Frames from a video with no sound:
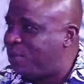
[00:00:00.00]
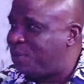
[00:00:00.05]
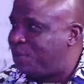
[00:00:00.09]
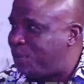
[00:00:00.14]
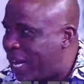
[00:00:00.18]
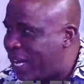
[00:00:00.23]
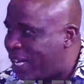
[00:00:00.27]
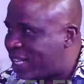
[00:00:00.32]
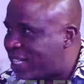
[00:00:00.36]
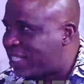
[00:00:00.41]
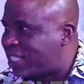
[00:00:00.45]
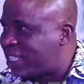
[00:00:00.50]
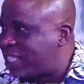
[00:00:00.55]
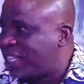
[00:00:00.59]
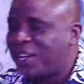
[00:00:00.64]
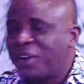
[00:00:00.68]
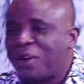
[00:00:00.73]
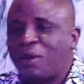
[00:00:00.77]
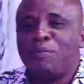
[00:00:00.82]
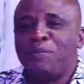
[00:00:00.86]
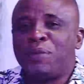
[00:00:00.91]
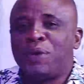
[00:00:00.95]
best
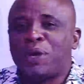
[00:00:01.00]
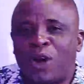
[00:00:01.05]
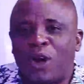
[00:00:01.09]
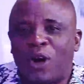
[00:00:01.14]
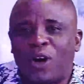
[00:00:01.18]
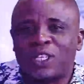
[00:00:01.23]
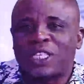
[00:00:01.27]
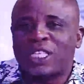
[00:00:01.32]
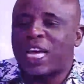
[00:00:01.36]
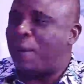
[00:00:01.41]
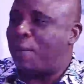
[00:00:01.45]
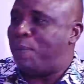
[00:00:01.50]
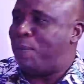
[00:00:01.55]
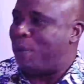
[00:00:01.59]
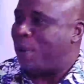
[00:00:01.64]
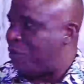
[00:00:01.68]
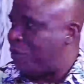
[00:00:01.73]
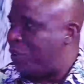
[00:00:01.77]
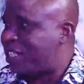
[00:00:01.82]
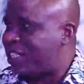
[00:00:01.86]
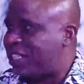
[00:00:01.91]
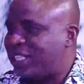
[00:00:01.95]
because they are
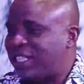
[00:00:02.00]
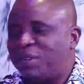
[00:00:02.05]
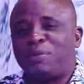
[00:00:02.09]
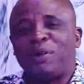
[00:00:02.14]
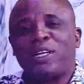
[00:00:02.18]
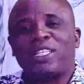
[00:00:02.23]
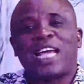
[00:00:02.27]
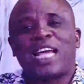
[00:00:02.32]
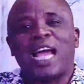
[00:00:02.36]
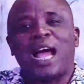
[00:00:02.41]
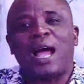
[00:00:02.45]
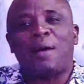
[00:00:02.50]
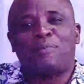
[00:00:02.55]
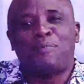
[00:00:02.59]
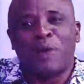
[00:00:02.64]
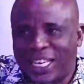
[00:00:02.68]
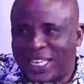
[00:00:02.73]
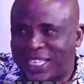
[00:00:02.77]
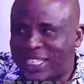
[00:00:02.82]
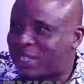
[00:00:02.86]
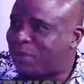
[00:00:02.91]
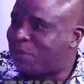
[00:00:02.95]
perfect, but they are
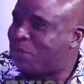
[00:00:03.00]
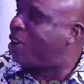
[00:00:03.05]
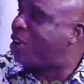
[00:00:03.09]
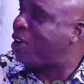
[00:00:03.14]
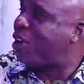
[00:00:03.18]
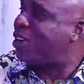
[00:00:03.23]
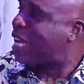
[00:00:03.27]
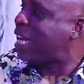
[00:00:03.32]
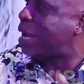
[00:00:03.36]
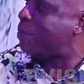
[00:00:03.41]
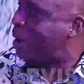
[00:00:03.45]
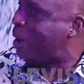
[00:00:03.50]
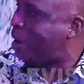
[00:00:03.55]
best because they are